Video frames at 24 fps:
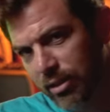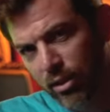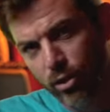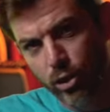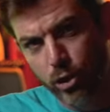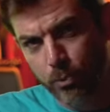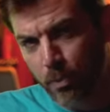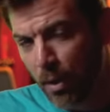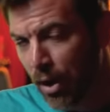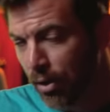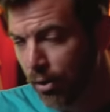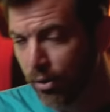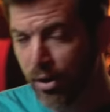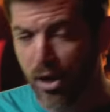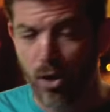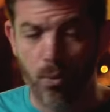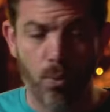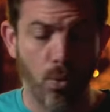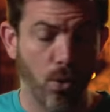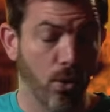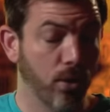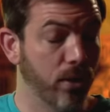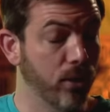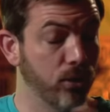their spotter
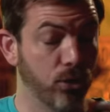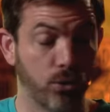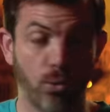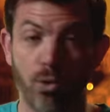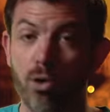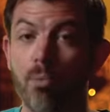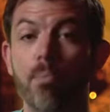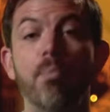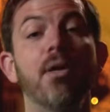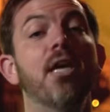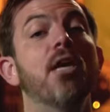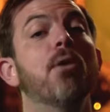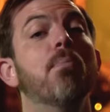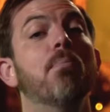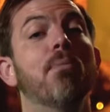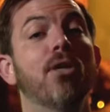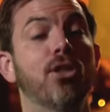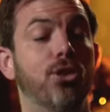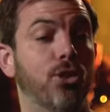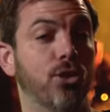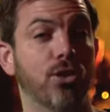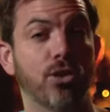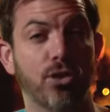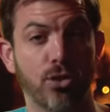network and sort of being
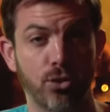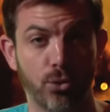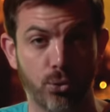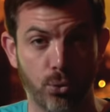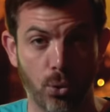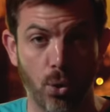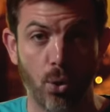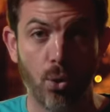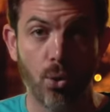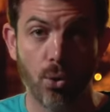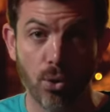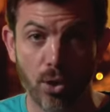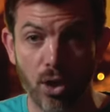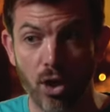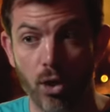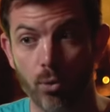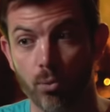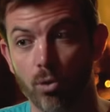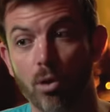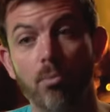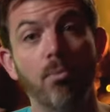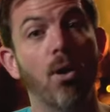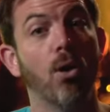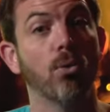mission control
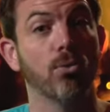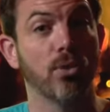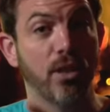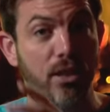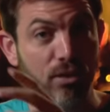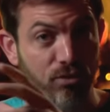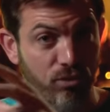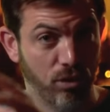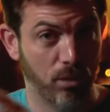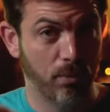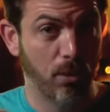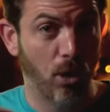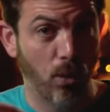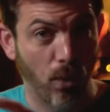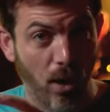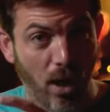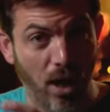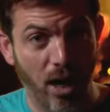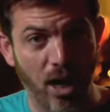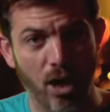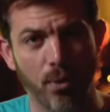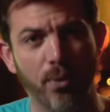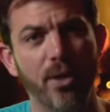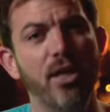remotely from
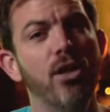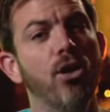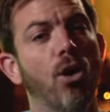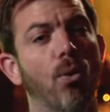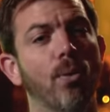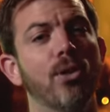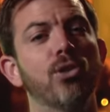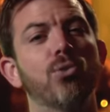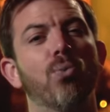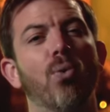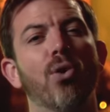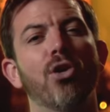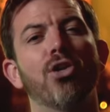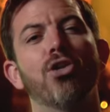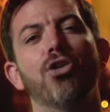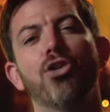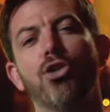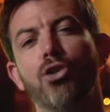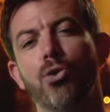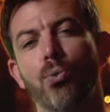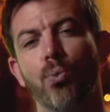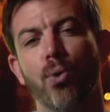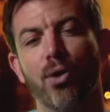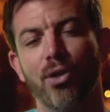Ohio, and he'd always wanted
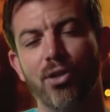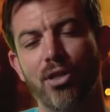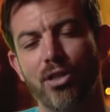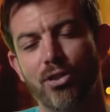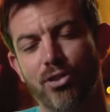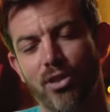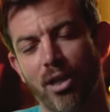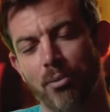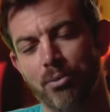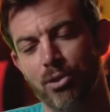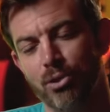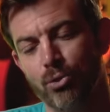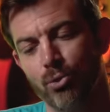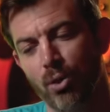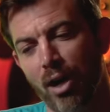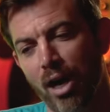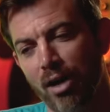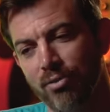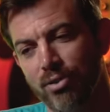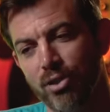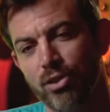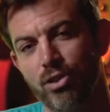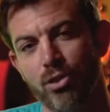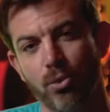to do one of these types of
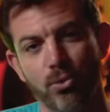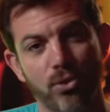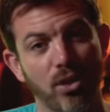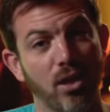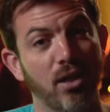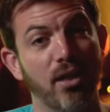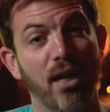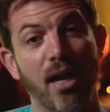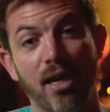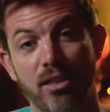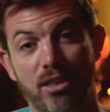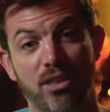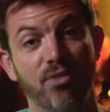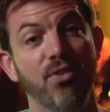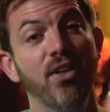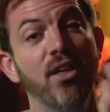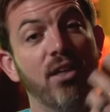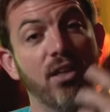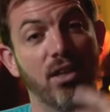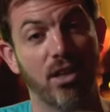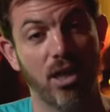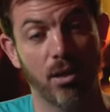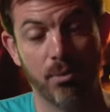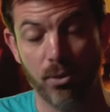drives, and so Doug asked if he
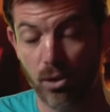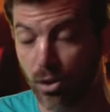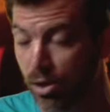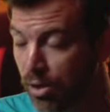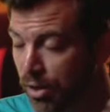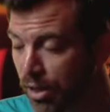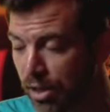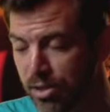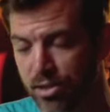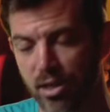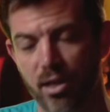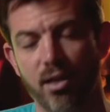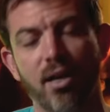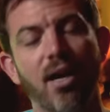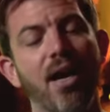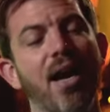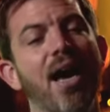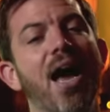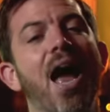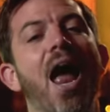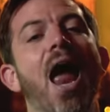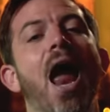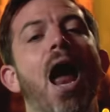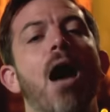could come along. I said,
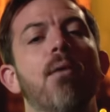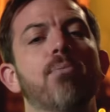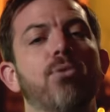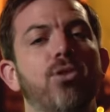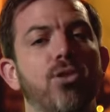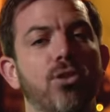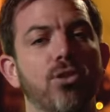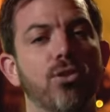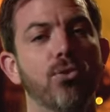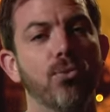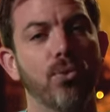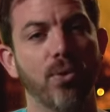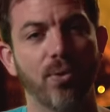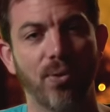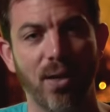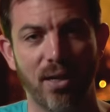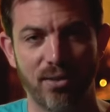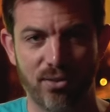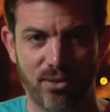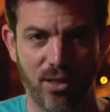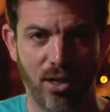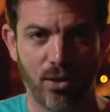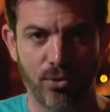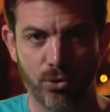absolutely,
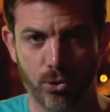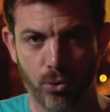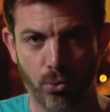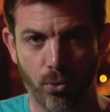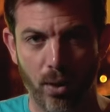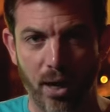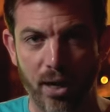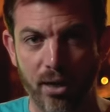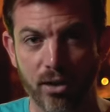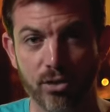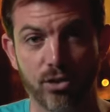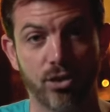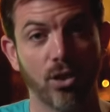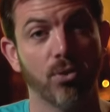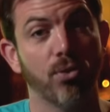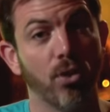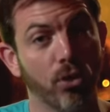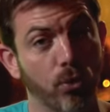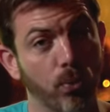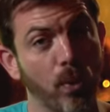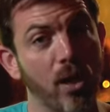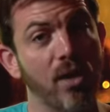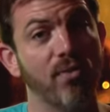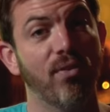that sounds great. And so the
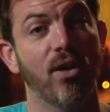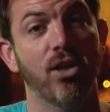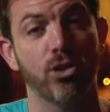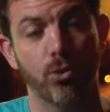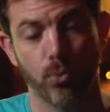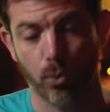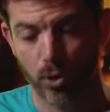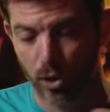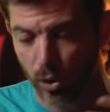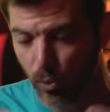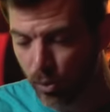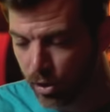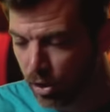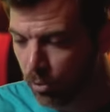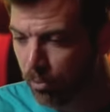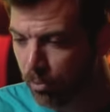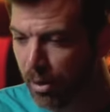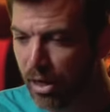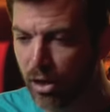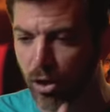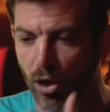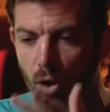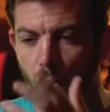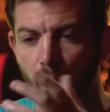three of us were going to
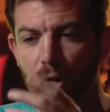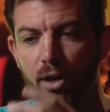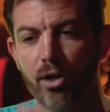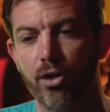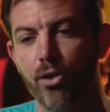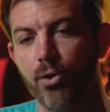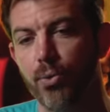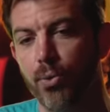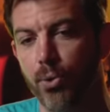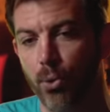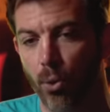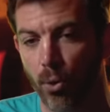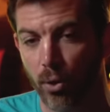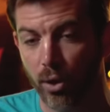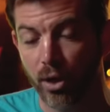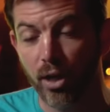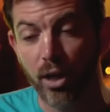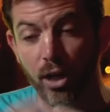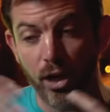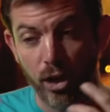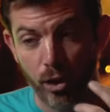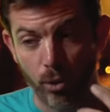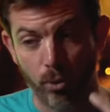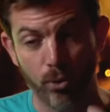make our way to New York,
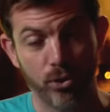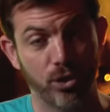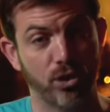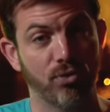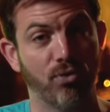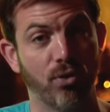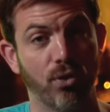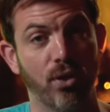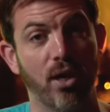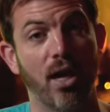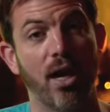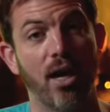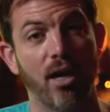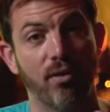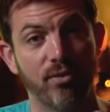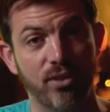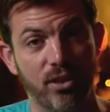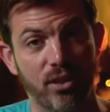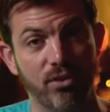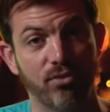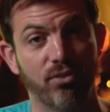Christopher and I obviously